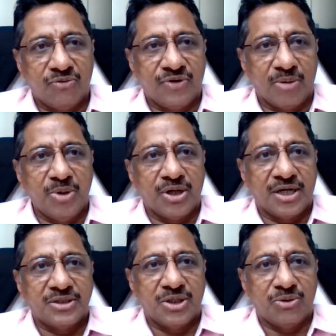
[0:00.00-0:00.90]
of
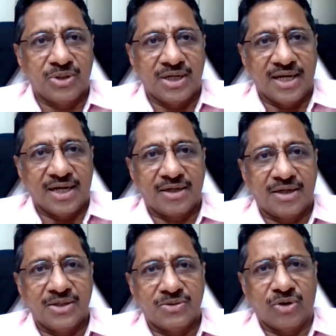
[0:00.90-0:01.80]
remuneration to the
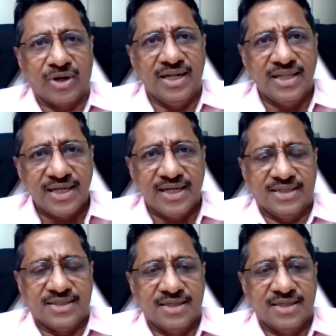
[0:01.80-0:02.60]
directors or anything else,